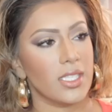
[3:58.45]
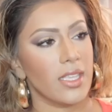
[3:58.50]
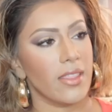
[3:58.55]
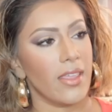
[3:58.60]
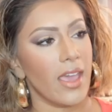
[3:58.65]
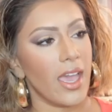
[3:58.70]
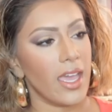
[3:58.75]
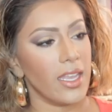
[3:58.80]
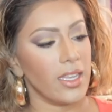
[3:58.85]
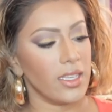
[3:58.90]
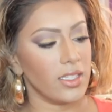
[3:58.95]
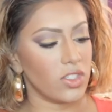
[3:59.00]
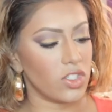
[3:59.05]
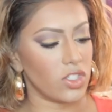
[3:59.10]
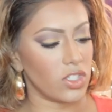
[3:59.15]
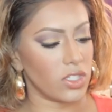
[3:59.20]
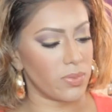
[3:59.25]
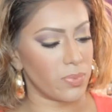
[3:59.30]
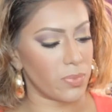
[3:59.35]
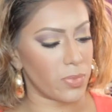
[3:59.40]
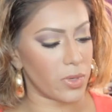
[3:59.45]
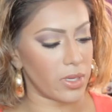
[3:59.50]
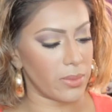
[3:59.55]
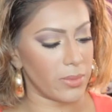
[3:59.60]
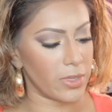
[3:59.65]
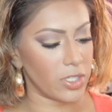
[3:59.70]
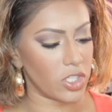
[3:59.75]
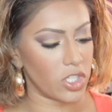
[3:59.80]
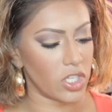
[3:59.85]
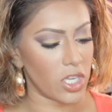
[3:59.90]
see that, it's just pretty
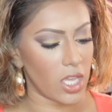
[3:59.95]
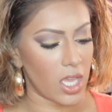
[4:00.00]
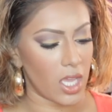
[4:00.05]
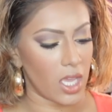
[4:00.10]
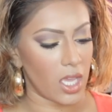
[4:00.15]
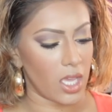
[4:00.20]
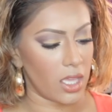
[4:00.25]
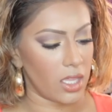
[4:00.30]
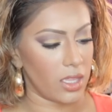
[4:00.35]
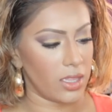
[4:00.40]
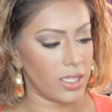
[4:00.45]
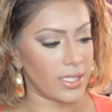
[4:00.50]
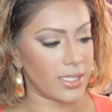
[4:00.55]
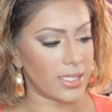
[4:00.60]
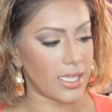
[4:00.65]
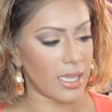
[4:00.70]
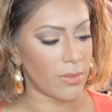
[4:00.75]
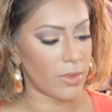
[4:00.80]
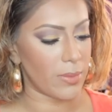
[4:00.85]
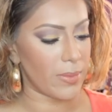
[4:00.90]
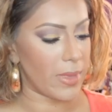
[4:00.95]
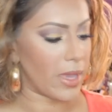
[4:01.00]
much the same